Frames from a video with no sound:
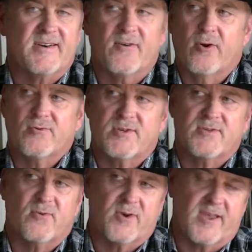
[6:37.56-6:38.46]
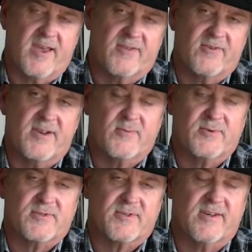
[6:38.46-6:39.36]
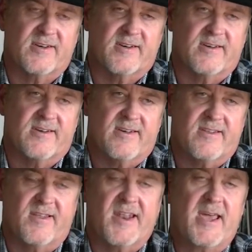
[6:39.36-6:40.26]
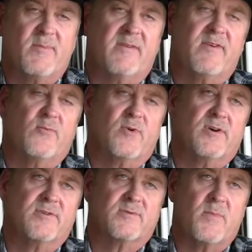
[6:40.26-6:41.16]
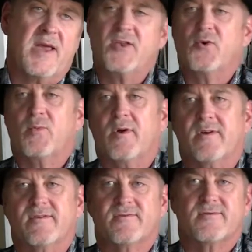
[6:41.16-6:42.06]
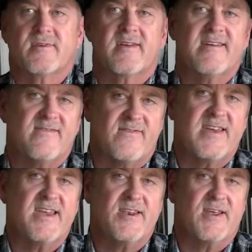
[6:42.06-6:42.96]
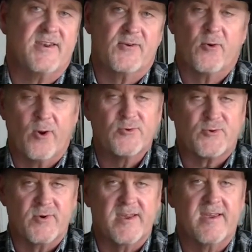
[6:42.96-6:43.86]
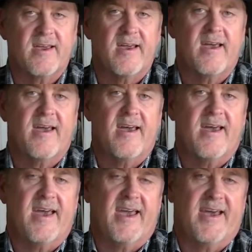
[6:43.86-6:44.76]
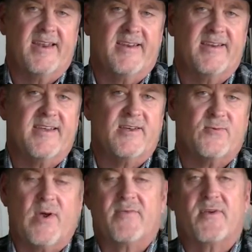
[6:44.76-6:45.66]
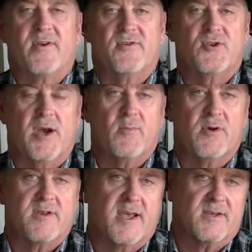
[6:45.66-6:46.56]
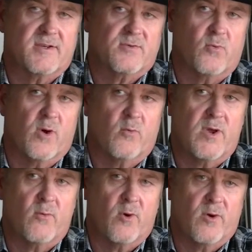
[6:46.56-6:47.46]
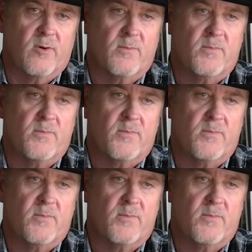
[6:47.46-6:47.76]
grocery store together, and it was, the name of it was Manuel Brothers Feed and Grocery, and right there in Shepherd, Texas, where we were